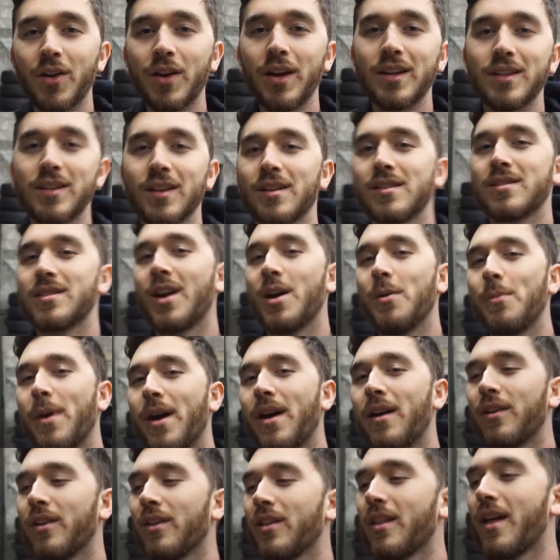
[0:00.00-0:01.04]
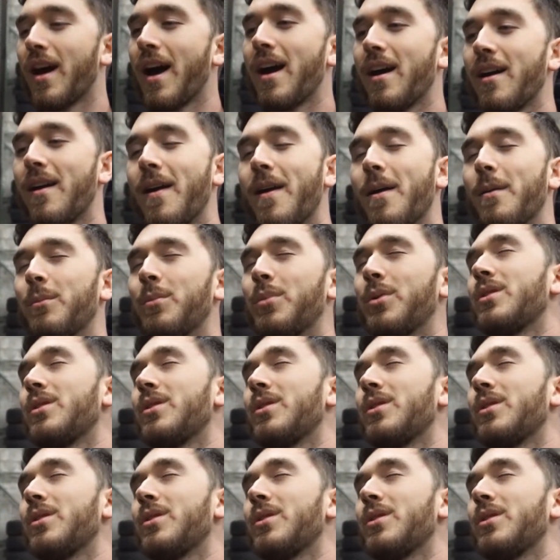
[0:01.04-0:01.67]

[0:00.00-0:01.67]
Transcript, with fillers: It does help out a lot.